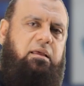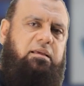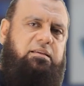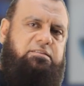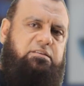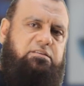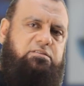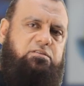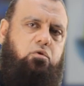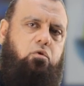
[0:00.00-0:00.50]

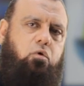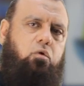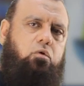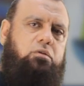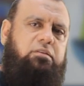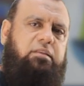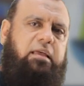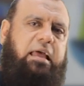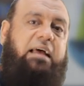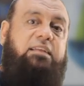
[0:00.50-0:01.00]
This is
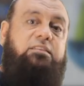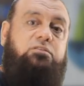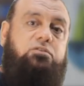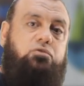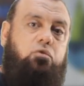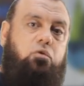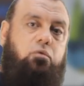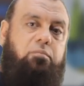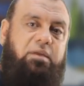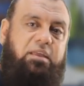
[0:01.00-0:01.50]
called
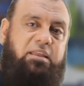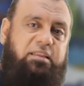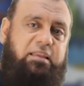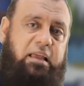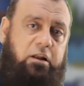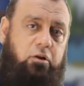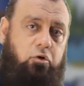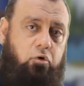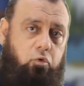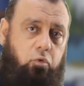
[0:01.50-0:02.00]

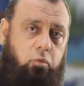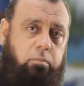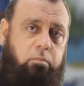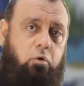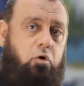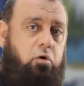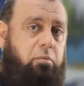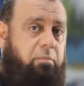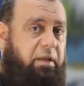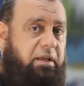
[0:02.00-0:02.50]
anteromedial group
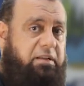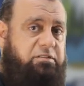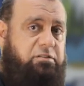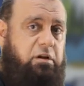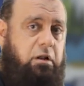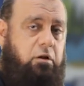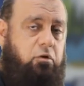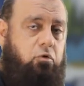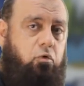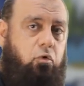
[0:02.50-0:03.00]
or
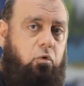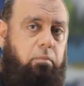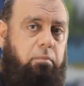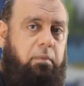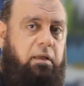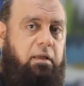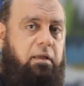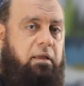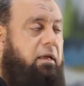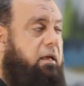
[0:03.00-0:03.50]
pectoral group.
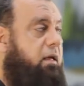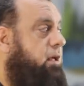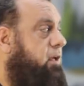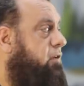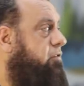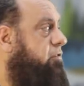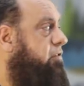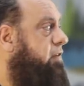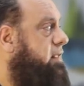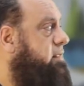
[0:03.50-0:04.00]

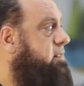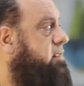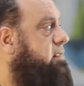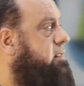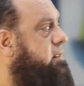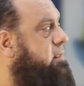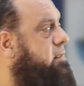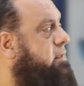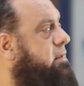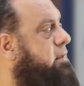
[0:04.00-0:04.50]
Then,
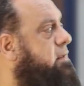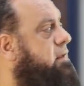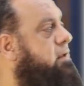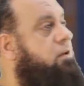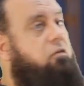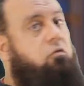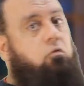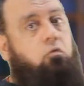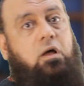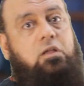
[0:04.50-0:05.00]

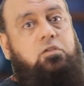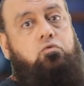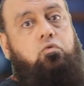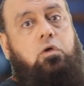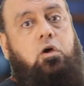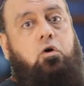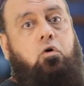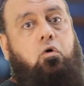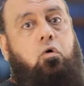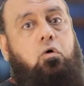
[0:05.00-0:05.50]
what
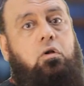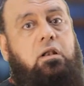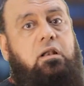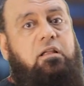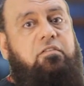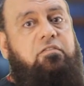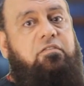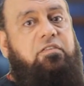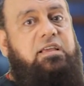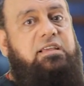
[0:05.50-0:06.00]
we call
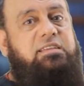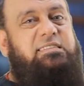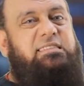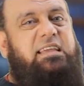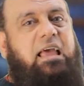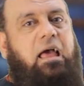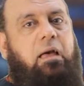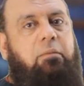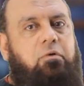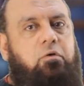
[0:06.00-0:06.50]
the
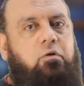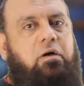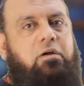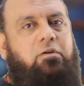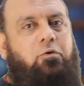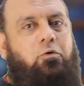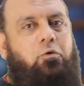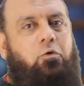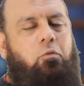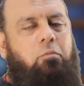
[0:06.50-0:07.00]
scapular
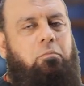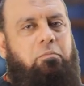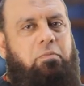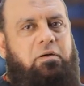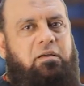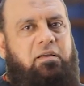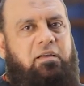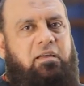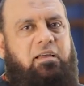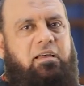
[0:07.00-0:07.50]
group,
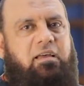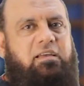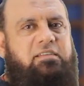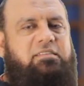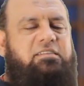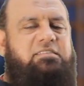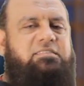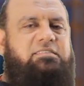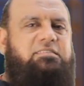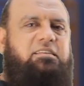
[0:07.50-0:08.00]

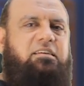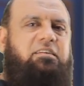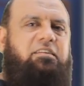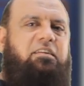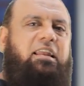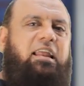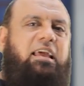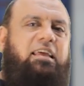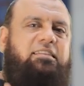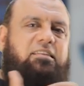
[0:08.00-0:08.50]
it is
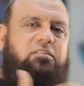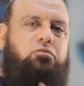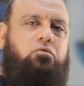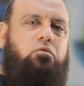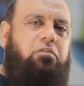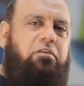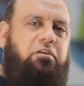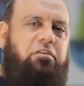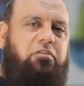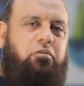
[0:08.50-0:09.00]
related
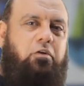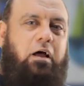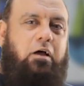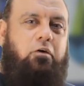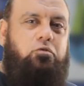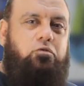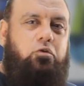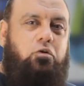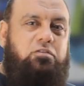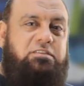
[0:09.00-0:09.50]
to the
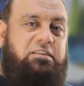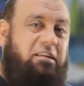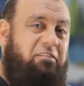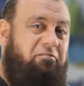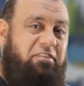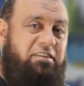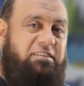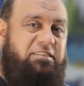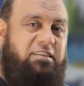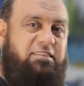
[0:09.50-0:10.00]
thoracodorsal
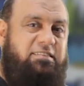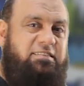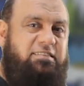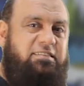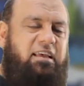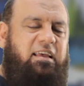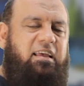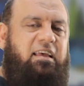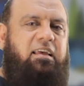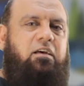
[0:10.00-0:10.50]
vessels
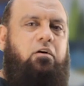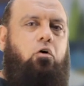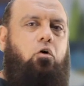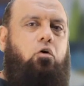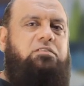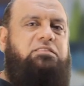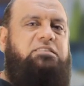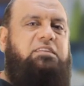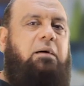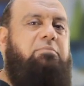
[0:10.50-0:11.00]

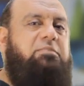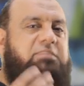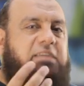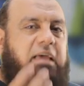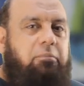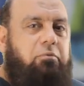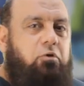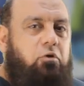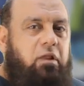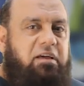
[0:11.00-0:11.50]
or
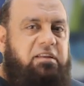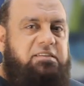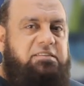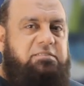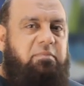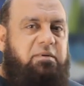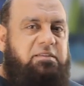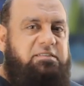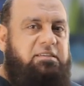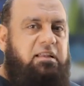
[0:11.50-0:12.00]

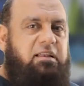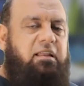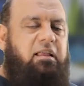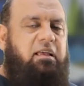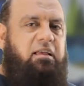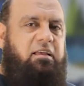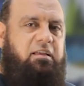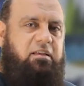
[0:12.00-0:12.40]
subscapularis muscle,